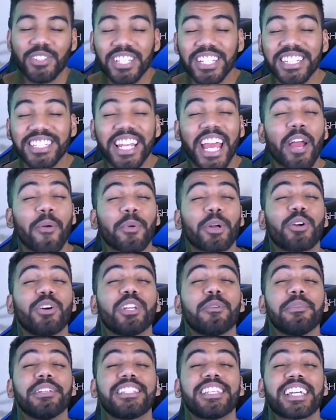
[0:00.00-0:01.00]
today, we're going to
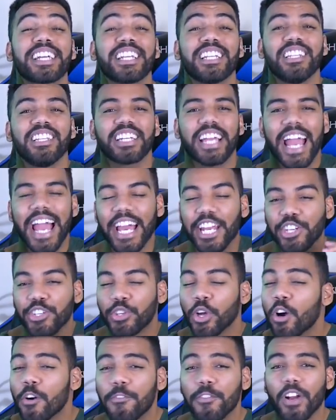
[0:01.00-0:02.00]
be taking a look at
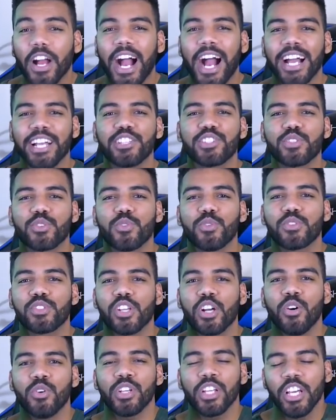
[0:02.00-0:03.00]
Dover High School's
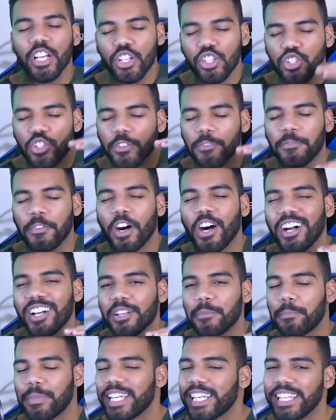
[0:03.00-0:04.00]
own
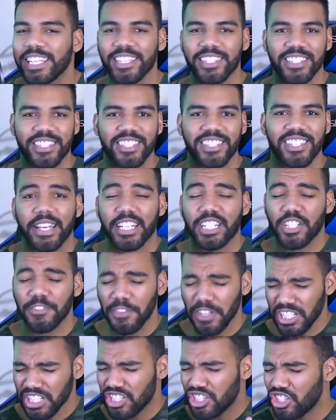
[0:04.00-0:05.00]
Javon Peace. In
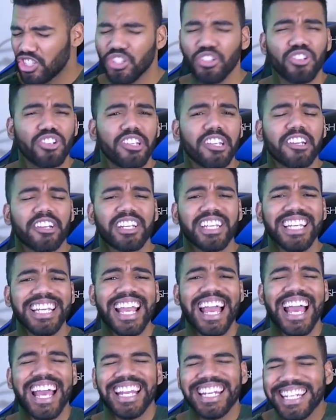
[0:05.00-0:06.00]
Javon's junior year, he
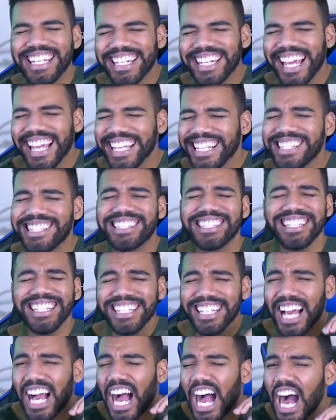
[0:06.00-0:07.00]
had
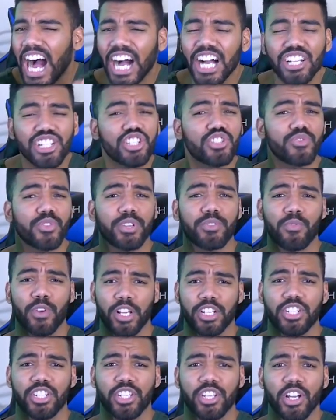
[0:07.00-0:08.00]
1,900
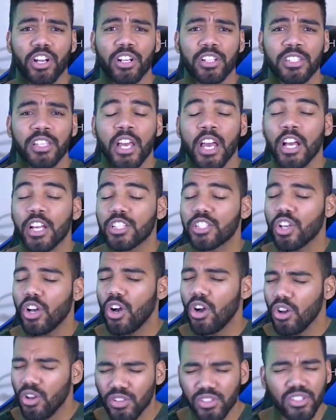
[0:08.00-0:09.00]
rushing yards to
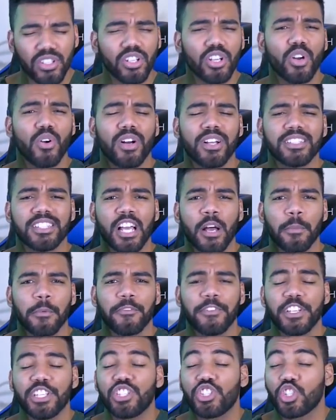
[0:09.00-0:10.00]
also go on top of
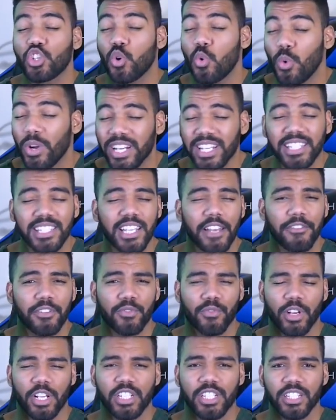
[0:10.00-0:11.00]
his 27
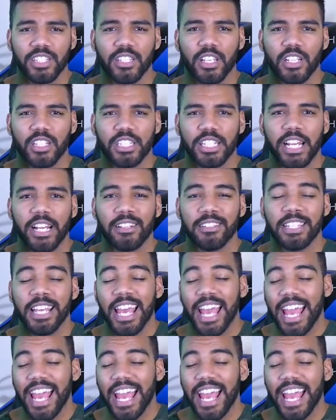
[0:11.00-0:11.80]
rushing touchdowns